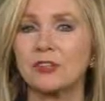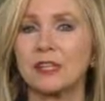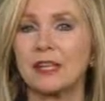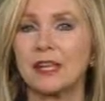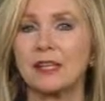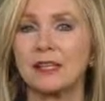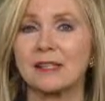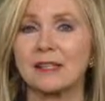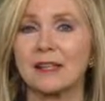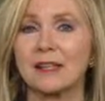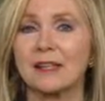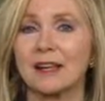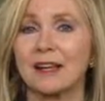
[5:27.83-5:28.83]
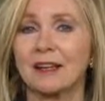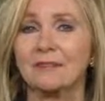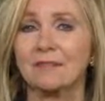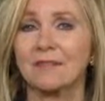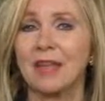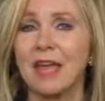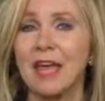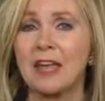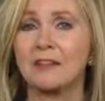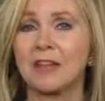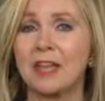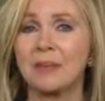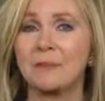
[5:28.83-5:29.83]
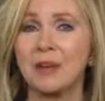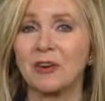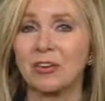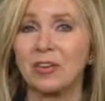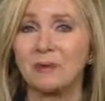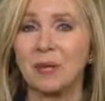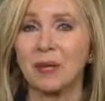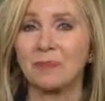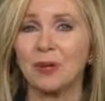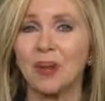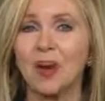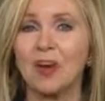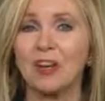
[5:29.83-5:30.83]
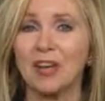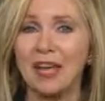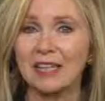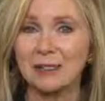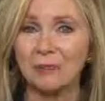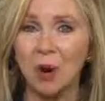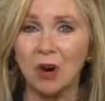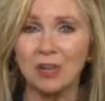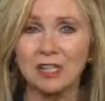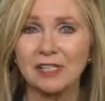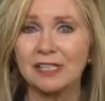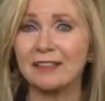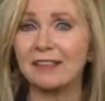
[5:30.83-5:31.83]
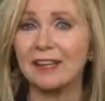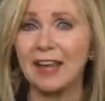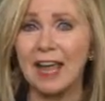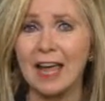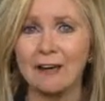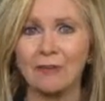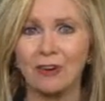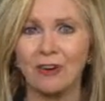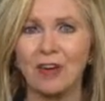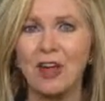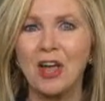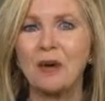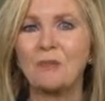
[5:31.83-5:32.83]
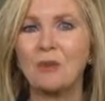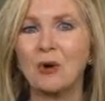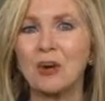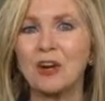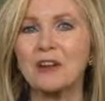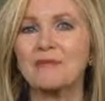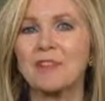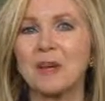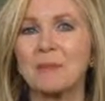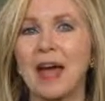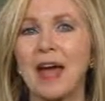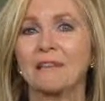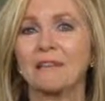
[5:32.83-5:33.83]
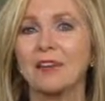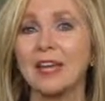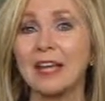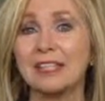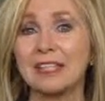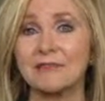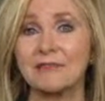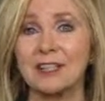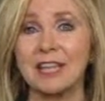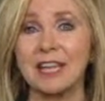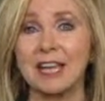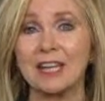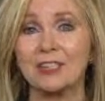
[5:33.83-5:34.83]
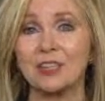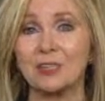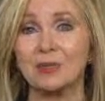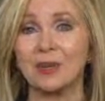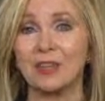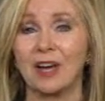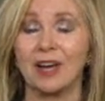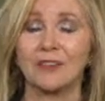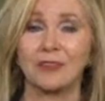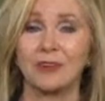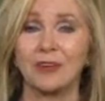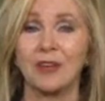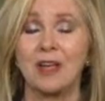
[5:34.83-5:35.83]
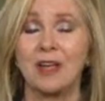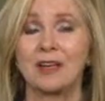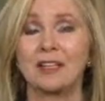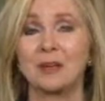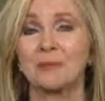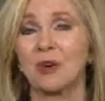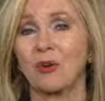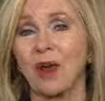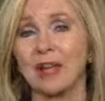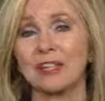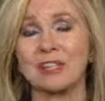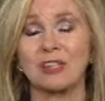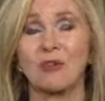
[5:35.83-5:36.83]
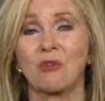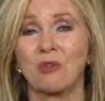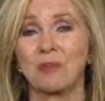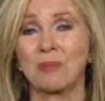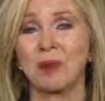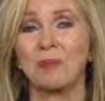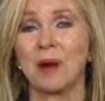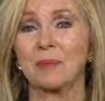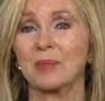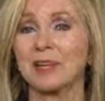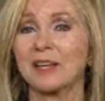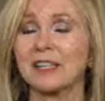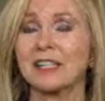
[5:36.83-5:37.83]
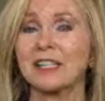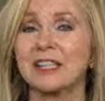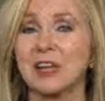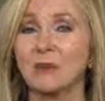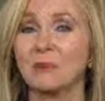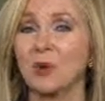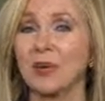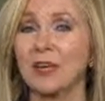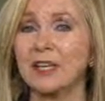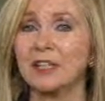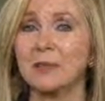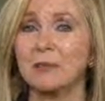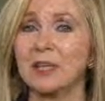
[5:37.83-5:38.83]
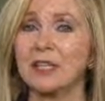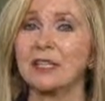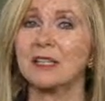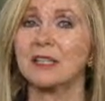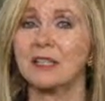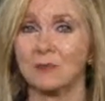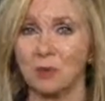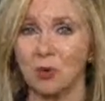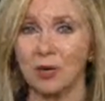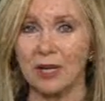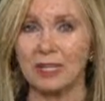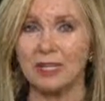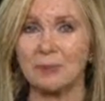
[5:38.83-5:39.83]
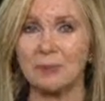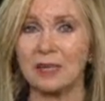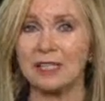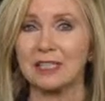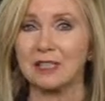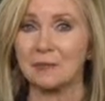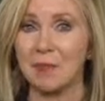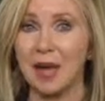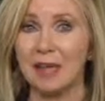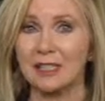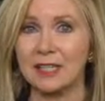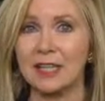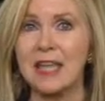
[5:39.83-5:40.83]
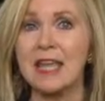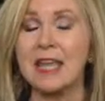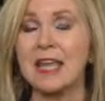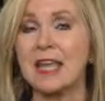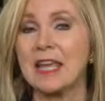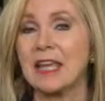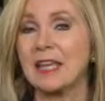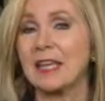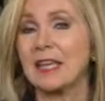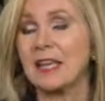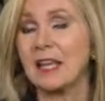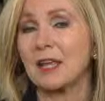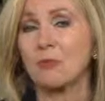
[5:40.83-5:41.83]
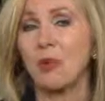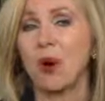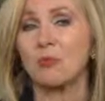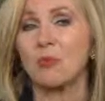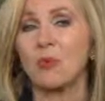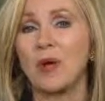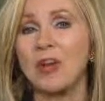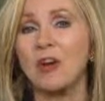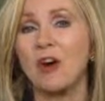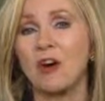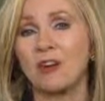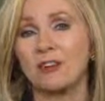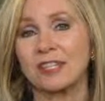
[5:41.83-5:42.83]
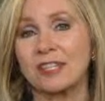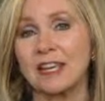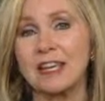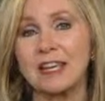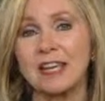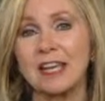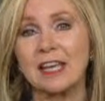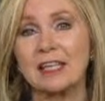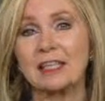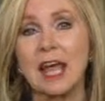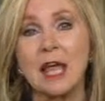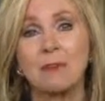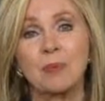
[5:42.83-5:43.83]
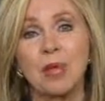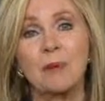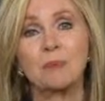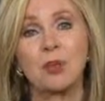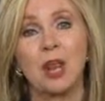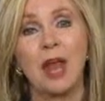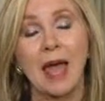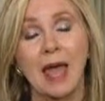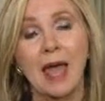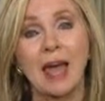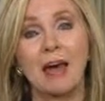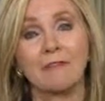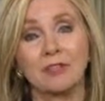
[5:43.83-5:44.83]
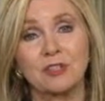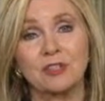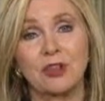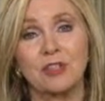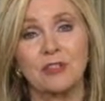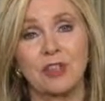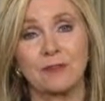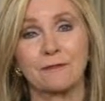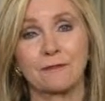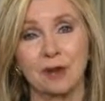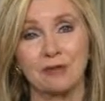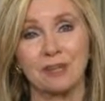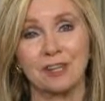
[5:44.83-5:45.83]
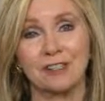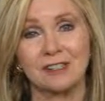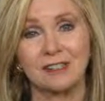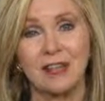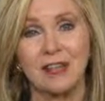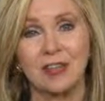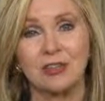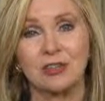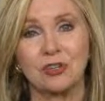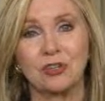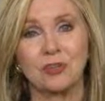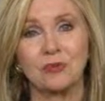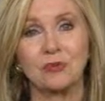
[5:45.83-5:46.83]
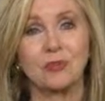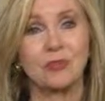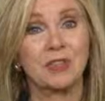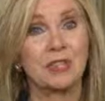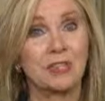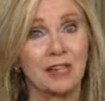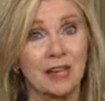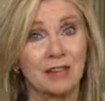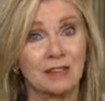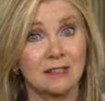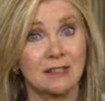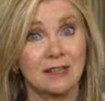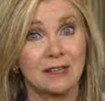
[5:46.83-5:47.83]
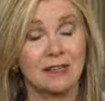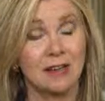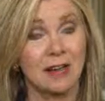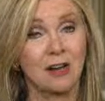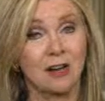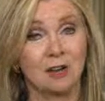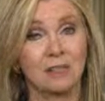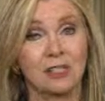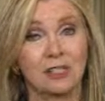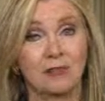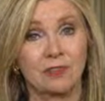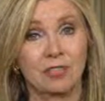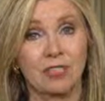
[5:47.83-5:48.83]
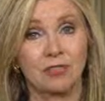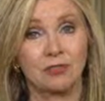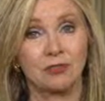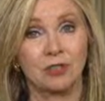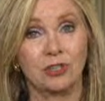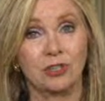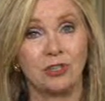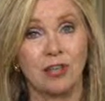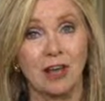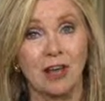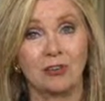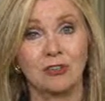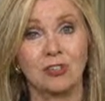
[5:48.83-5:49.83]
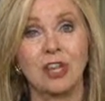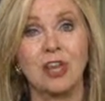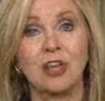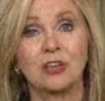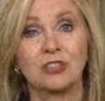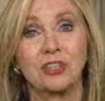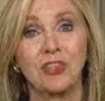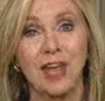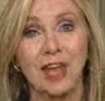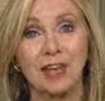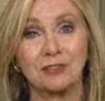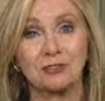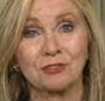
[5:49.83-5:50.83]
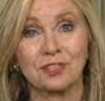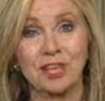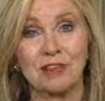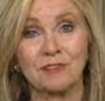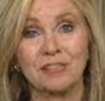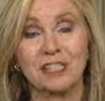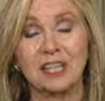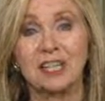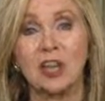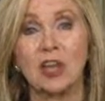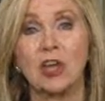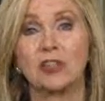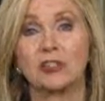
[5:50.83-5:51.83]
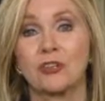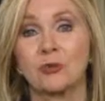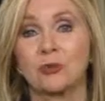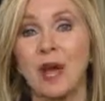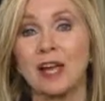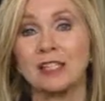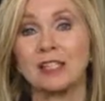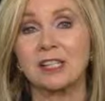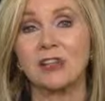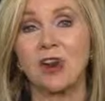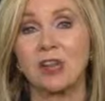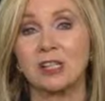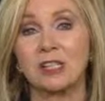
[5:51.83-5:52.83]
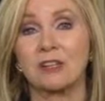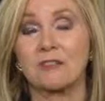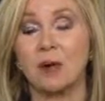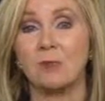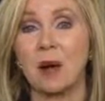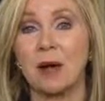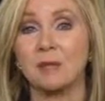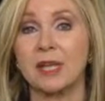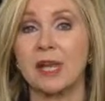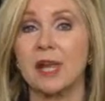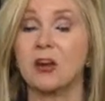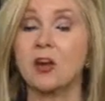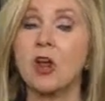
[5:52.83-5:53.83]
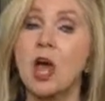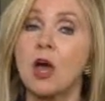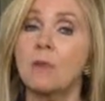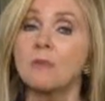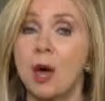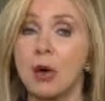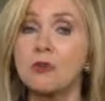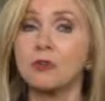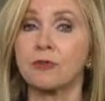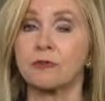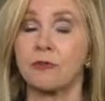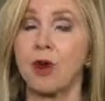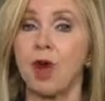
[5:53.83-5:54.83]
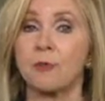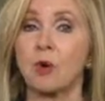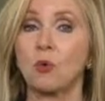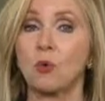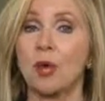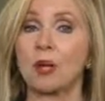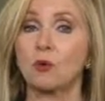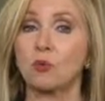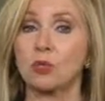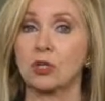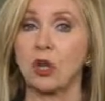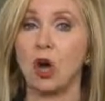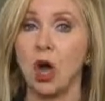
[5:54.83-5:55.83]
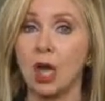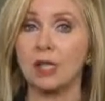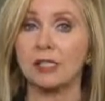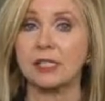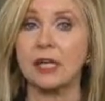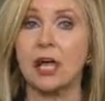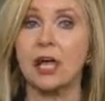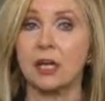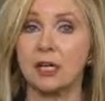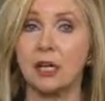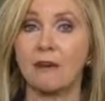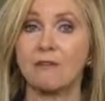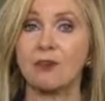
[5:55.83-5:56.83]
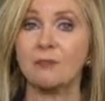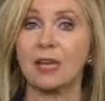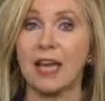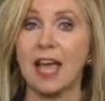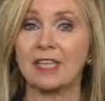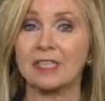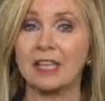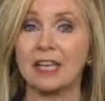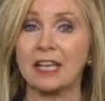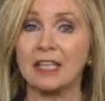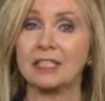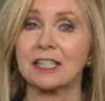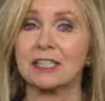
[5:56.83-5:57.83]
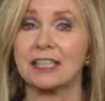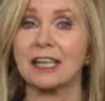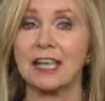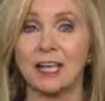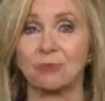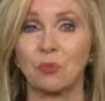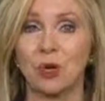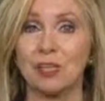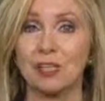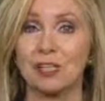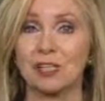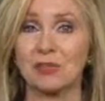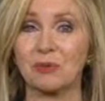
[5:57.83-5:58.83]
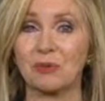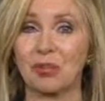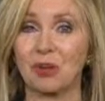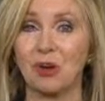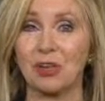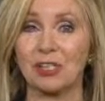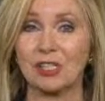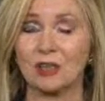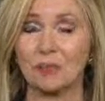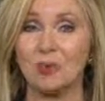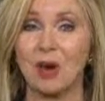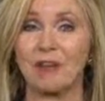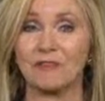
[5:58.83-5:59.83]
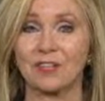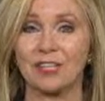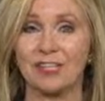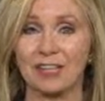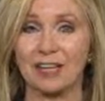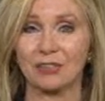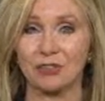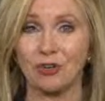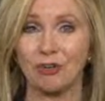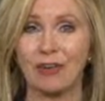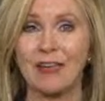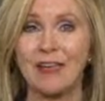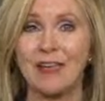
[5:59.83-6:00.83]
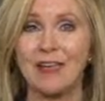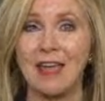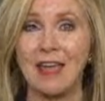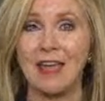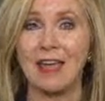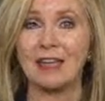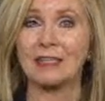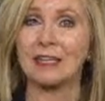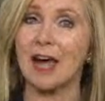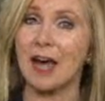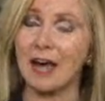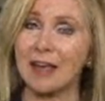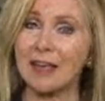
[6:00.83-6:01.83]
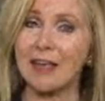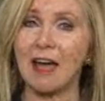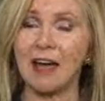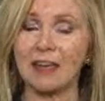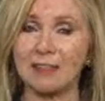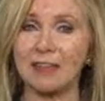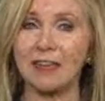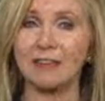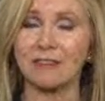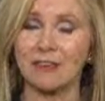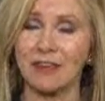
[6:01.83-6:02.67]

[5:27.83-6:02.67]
you see is the American people are less partisan than ever. More of them have less affiliation with either Democrats or Republicans. They're more independent. They're more independent-minded. And what we are seeing is people have turned their focus to the debt, now over $17 trillion, to the annual deficit, to the rising cost of Obamacare, both from what it will cost government as an entity and what it is going to cost the private sector. And I think